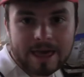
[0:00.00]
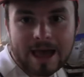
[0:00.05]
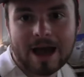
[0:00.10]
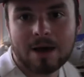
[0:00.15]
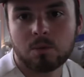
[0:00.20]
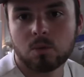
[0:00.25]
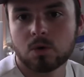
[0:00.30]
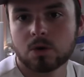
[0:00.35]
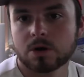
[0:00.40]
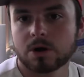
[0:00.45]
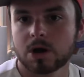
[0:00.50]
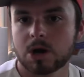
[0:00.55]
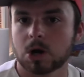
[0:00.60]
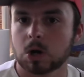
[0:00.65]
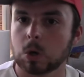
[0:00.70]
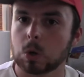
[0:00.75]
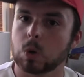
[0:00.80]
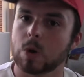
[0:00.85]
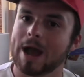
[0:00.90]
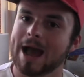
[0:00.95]
that will
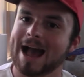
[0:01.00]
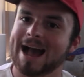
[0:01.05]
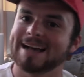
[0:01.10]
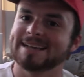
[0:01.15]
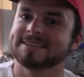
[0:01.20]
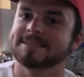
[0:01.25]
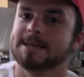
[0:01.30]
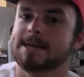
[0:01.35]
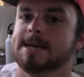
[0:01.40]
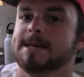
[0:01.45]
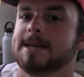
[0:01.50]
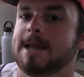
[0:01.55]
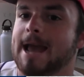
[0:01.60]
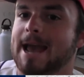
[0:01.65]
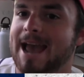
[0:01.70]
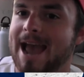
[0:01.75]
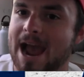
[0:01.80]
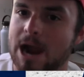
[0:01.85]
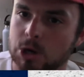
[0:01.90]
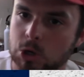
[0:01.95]
go as an
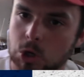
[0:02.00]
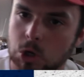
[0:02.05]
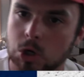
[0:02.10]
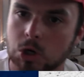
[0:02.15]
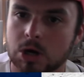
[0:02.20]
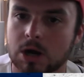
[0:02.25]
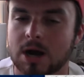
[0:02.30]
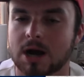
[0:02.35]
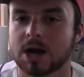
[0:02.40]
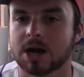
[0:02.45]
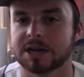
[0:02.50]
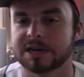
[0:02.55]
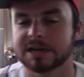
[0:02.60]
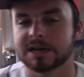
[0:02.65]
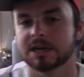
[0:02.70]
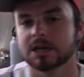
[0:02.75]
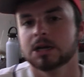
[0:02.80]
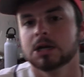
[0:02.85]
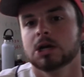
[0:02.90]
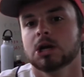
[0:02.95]
error on
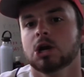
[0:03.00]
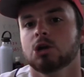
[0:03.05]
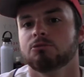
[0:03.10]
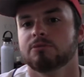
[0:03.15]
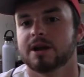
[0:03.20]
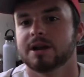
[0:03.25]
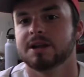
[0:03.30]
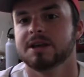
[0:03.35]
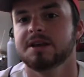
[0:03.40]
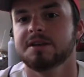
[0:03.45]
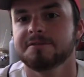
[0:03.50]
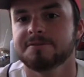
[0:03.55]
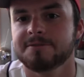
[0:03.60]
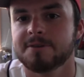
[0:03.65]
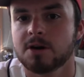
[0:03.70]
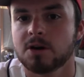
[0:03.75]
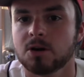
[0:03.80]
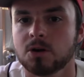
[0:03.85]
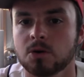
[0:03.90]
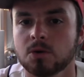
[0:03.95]

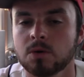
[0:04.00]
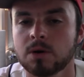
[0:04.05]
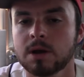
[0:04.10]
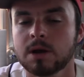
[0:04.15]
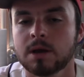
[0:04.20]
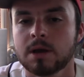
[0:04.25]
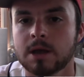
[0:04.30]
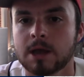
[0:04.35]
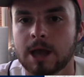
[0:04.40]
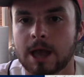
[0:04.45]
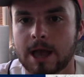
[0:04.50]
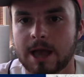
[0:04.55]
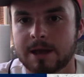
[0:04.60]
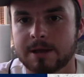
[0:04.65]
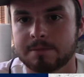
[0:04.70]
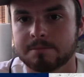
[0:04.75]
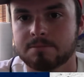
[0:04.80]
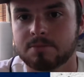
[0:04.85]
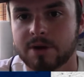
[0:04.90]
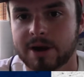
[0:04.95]
Rengifo,
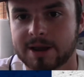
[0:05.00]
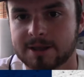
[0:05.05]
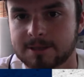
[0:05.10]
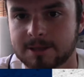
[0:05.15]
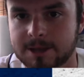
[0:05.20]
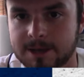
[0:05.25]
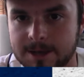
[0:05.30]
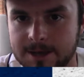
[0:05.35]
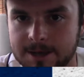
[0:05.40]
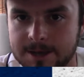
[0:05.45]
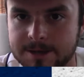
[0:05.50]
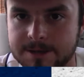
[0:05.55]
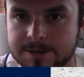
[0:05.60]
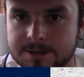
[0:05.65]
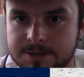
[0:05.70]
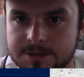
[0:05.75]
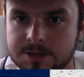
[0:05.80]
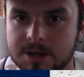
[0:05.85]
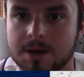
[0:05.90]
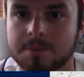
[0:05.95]
and Brantley
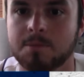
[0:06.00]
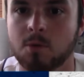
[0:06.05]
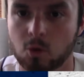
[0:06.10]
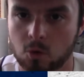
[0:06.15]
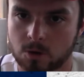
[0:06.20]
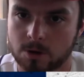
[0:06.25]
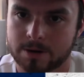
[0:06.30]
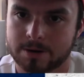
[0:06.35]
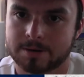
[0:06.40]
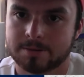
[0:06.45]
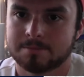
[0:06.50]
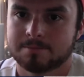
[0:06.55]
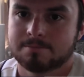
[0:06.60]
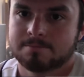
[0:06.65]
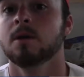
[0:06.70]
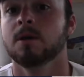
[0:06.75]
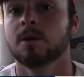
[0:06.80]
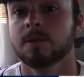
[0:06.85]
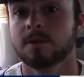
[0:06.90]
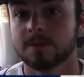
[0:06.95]
is aboard.
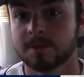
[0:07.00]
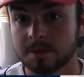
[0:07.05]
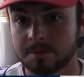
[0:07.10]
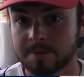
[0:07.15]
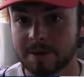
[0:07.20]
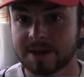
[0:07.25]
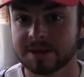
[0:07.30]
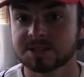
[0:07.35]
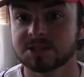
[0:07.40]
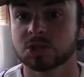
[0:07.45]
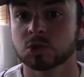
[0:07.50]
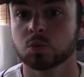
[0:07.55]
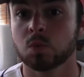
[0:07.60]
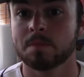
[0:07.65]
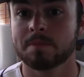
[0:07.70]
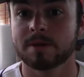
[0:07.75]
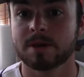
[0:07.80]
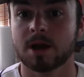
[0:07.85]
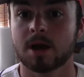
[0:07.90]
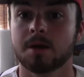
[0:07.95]
The bases
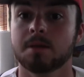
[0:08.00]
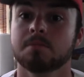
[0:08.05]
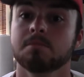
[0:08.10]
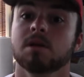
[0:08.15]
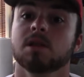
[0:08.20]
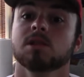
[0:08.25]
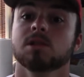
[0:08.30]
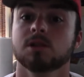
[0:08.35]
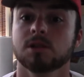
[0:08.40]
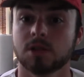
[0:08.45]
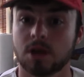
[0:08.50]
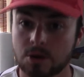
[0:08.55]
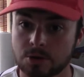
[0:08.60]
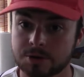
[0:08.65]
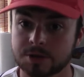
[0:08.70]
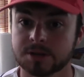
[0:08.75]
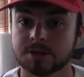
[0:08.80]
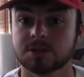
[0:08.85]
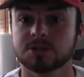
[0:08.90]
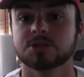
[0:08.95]
will become
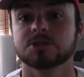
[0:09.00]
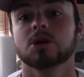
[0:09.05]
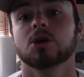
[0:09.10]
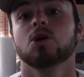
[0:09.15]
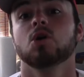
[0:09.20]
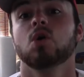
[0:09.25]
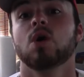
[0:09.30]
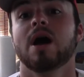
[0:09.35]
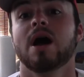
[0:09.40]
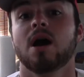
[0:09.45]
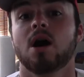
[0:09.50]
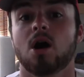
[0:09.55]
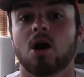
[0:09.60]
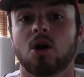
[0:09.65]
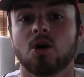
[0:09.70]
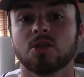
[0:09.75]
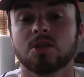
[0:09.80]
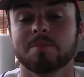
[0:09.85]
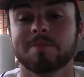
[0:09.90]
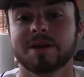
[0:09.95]
loaded, so
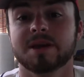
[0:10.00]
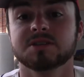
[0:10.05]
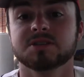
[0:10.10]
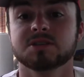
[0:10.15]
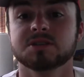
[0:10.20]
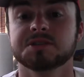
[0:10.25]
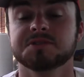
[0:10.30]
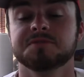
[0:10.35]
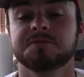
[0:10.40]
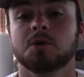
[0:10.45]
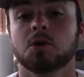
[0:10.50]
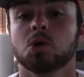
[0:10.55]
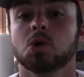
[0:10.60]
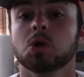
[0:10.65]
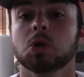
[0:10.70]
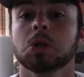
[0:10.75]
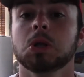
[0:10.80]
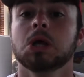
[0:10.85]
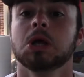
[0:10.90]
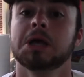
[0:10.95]
all the bases
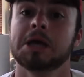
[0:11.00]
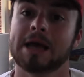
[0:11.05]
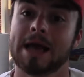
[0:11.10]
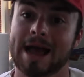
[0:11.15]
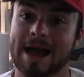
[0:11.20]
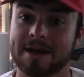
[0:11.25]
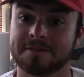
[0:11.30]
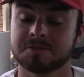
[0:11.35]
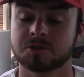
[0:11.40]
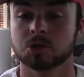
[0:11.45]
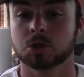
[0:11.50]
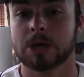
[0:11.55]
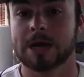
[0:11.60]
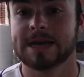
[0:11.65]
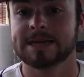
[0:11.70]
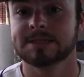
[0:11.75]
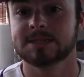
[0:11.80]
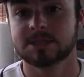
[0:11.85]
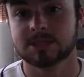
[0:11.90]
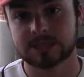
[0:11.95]
full after
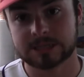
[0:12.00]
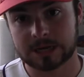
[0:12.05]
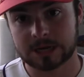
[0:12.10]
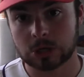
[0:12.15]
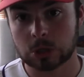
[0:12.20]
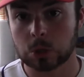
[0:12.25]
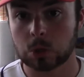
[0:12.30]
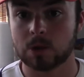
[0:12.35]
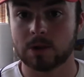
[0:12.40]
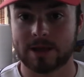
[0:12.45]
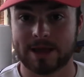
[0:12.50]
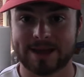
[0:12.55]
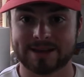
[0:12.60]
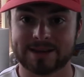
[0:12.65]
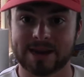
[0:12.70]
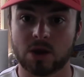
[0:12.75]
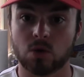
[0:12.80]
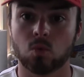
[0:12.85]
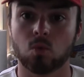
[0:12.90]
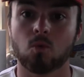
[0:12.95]
a single
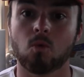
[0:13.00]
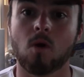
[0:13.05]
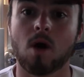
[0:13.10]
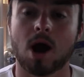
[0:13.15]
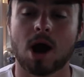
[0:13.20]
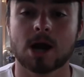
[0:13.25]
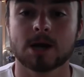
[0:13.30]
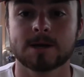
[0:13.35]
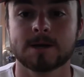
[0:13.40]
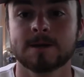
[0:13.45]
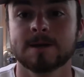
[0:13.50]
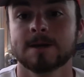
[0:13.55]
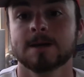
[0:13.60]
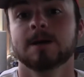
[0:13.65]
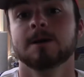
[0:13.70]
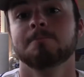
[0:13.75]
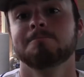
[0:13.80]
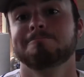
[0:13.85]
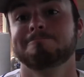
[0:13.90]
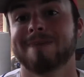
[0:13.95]
and a walk.
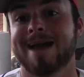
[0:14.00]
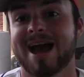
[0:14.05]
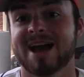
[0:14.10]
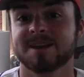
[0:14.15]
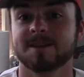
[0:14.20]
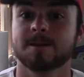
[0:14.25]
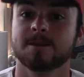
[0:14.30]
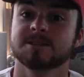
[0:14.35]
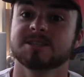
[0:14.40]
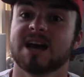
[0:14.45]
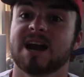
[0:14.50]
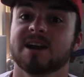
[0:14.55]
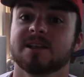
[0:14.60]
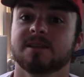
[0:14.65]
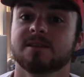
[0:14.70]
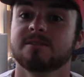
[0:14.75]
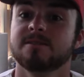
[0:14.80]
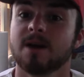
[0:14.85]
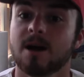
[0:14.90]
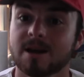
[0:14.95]
Maddon is out of
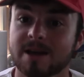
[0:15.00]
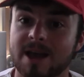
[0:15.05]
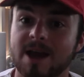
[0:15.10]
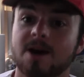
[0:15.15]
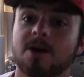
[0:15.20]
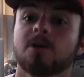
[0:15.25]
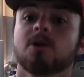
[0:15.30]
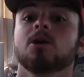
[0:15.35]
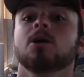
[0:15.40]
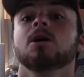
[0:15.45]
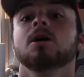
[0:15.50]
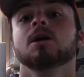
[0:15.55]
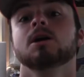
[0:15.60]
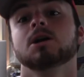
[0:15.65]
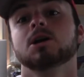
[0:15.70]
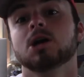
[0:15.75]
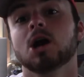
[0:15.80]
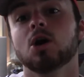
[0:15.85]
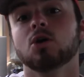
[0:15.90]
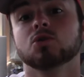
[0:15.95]
the dugout,
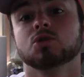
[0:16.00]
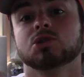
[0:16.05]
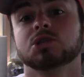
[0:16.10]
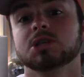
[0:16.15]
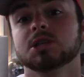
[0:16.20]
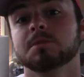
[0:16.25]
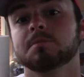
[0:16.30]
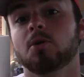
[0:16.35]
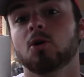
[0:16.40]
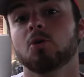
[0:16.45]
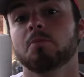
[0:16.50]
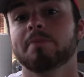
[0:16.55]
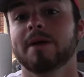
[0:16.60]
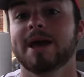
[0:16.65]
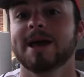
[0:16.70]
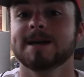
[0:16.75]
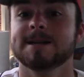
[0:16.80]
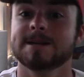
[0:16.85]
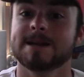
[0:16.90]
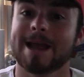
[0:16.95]
goes to the
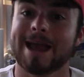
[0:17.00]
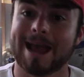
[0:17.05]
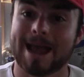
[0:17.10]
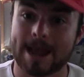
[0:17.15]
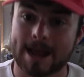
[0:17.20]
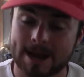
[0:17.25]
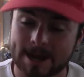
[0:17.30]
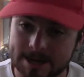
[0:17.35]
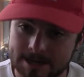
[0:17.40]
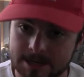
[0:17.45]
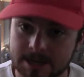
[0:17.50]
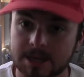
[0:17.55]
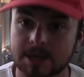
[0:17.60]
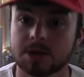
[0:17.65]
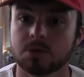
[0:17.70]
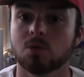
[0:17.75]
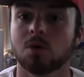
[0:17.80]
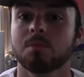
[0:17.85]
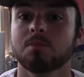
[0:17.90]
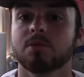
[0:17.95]
bullpen, and
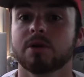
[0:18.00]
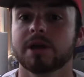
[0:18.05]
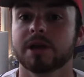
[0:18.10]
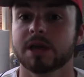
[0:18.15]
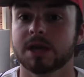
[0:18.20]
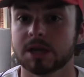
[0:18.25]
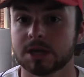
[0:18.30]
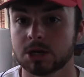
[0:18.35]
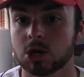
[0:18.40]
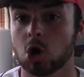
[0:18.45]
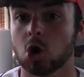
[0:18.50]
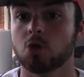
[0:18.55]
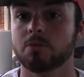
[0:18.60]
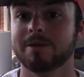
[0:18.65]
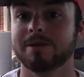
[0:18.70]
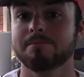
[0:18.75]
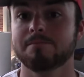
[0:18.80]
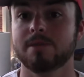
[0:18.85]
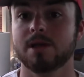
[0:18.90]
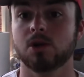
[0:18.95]
he will bring in
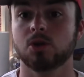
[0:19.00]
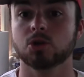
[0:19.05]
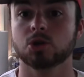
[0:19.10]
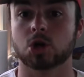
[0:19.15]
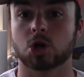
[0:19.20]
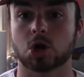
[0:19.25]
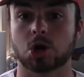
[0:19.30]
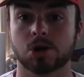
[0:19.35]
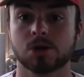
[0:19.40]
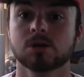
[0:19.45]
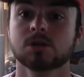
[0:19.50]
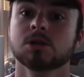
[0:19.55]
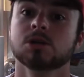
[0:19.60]
Hoby Milner